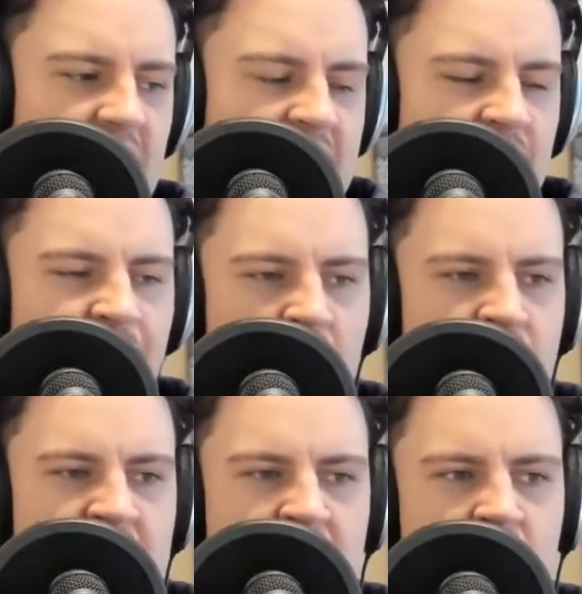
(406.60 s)
it's a
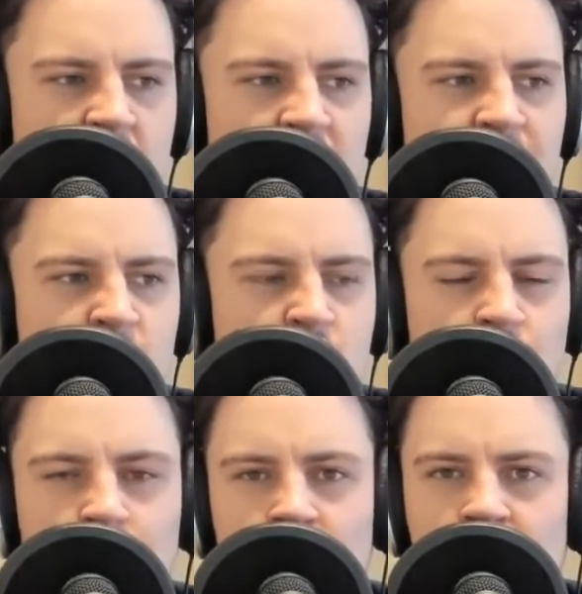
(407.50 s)
very kind of
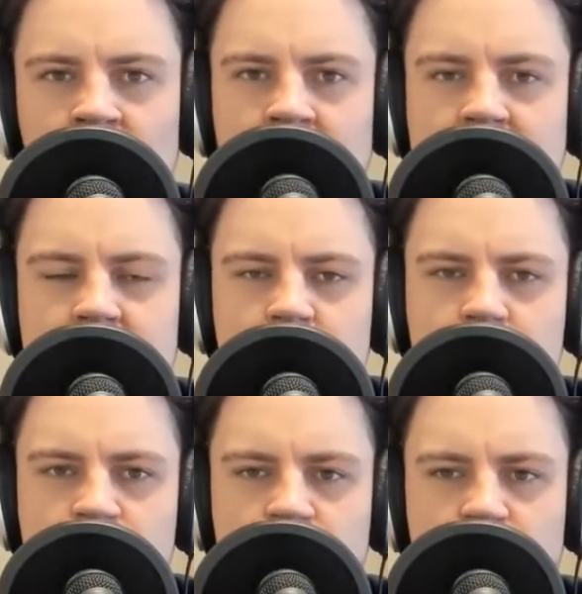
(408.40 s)
dull,
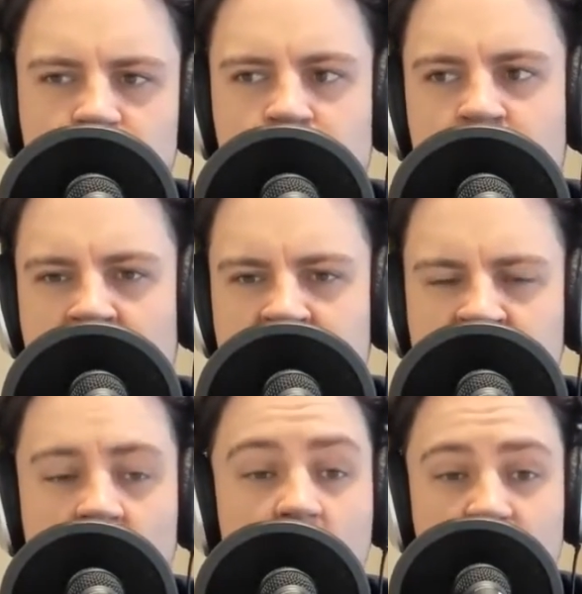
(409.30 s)
very
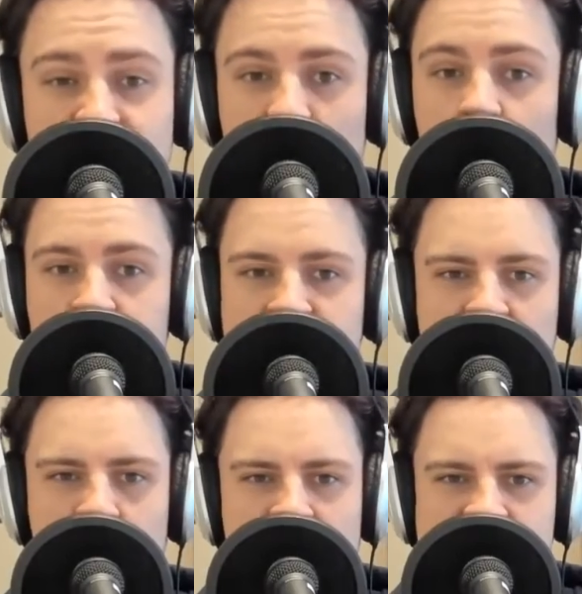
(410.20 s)
dark film in
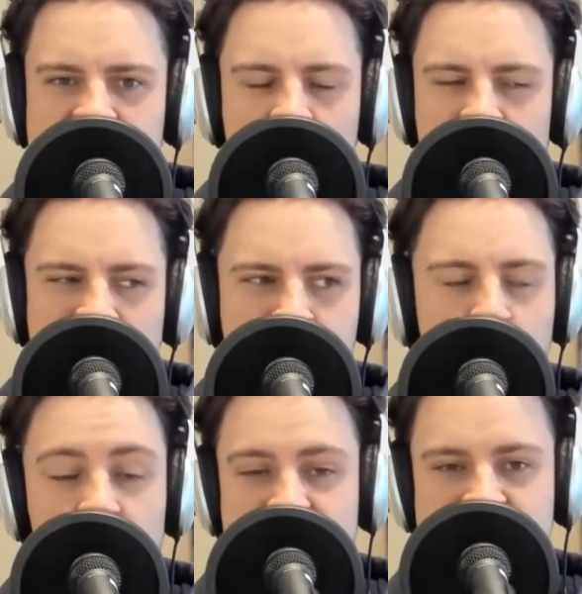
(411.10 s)
that way. So
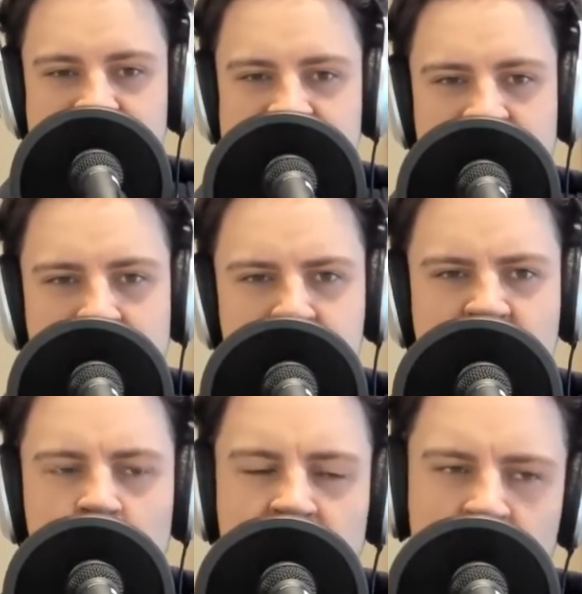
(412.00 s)
Deadpool isn't the same.
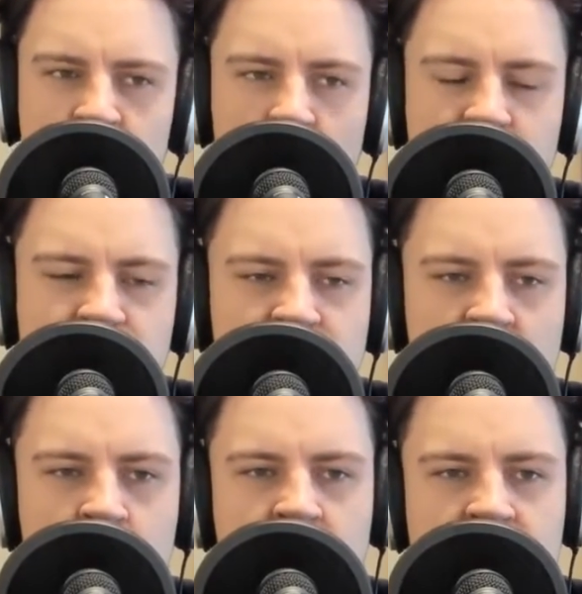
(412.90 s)
So when you watch
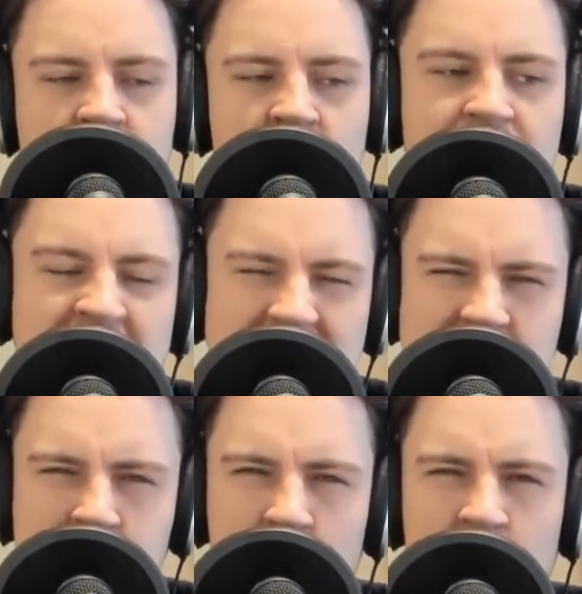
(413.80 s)
Joker, it kind of
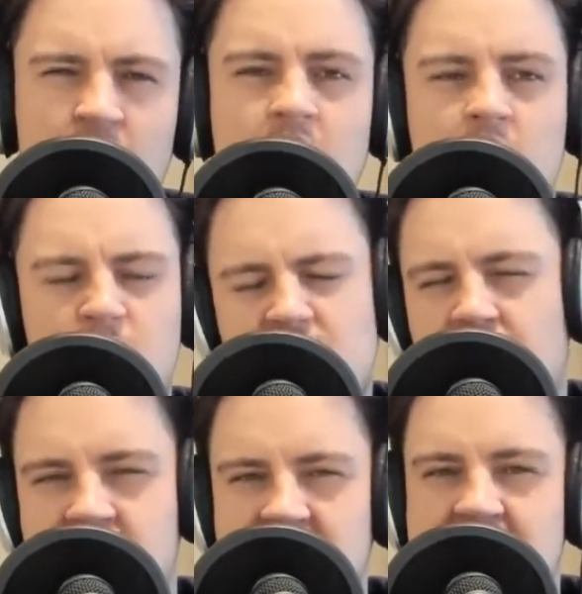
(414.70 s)
hits more, which
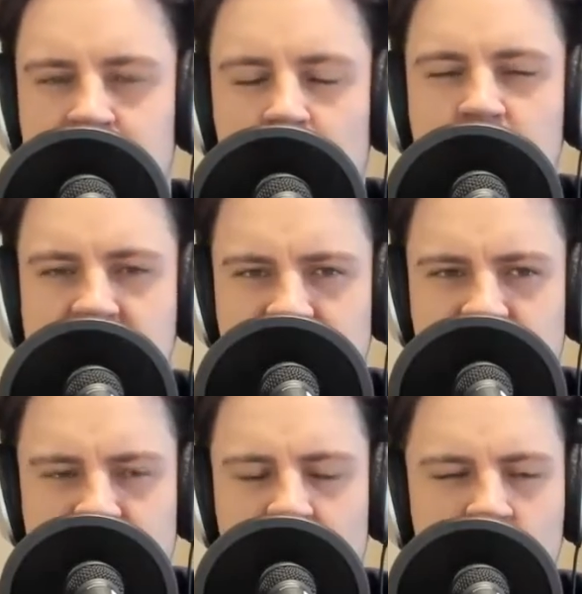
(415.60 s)
obviously is the point of the
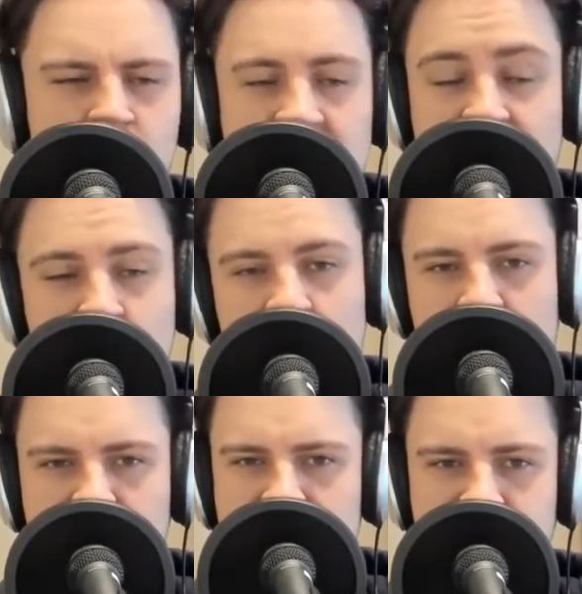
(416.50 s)
film, but it
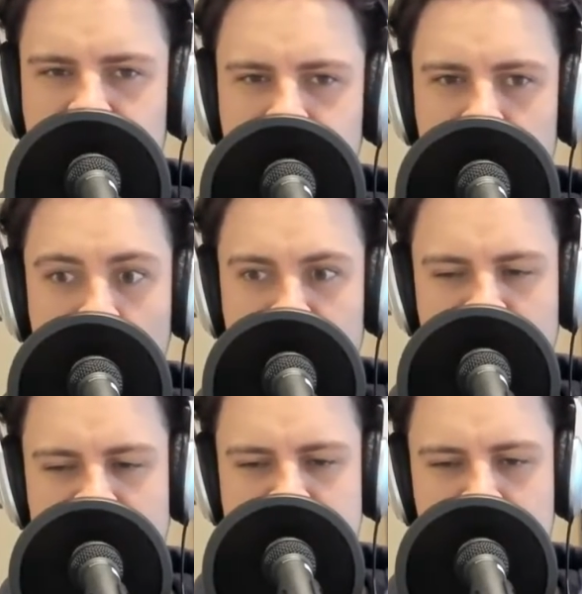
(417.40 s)
works
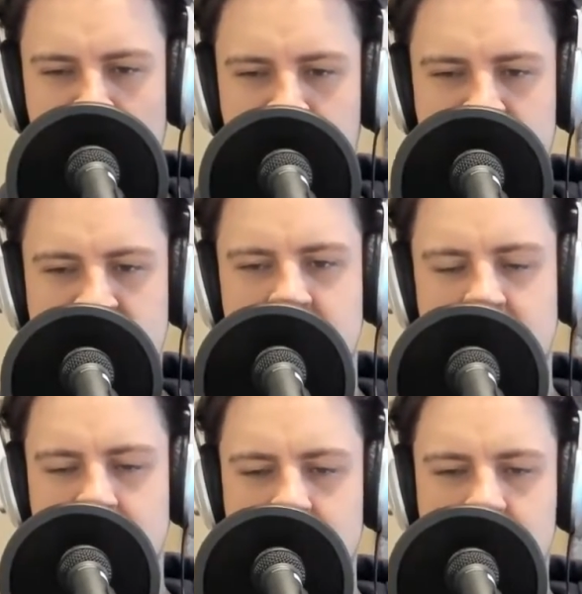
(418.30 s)
perfectly, in my opinion,
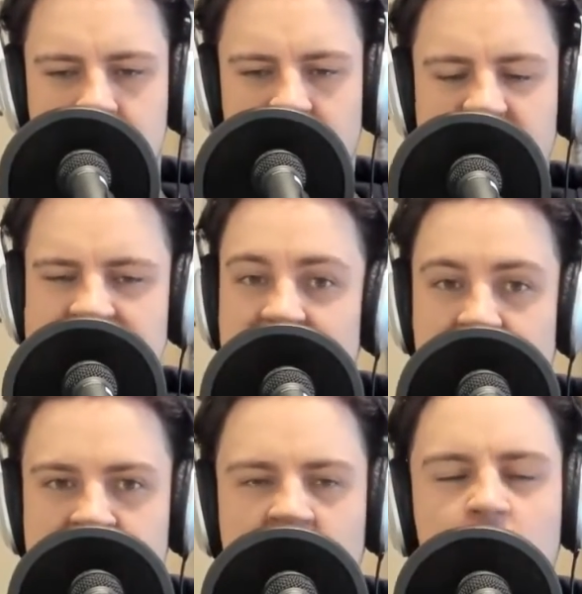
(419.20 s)
to really set
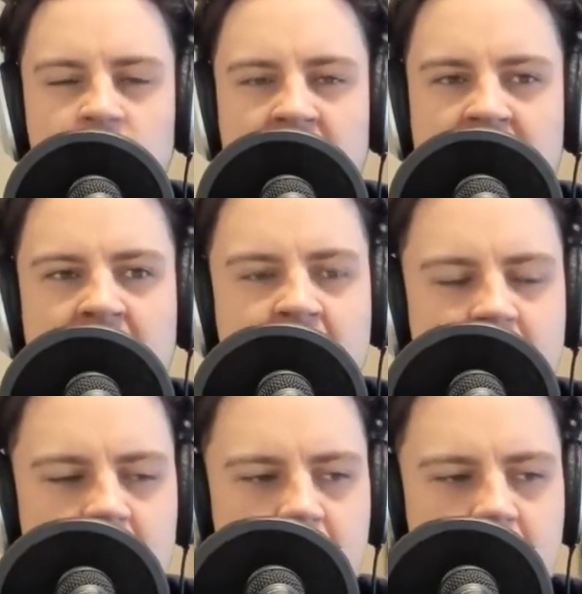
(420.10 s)
a tone there.